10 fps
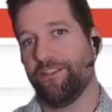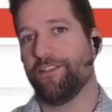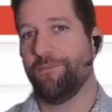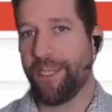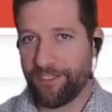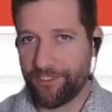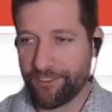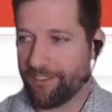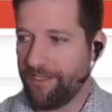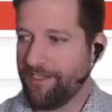to the
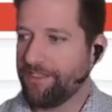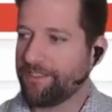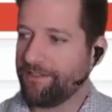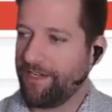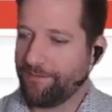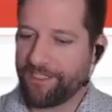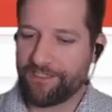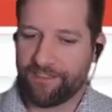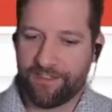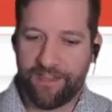manager. So I
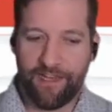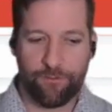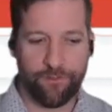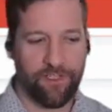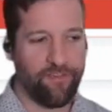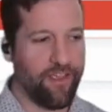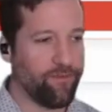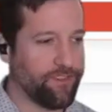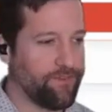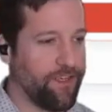mentioned that was one of
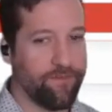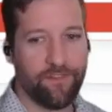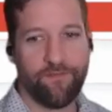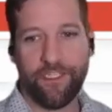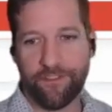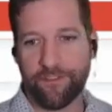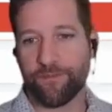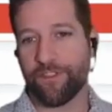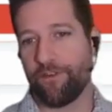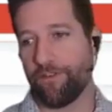everyone's favorite
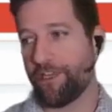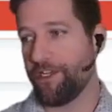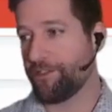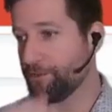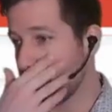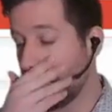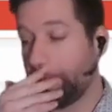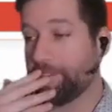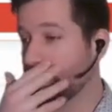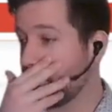features was the
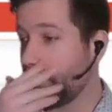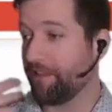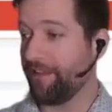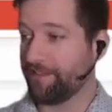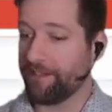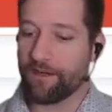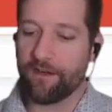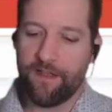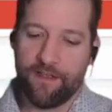notifications. This is part of that there.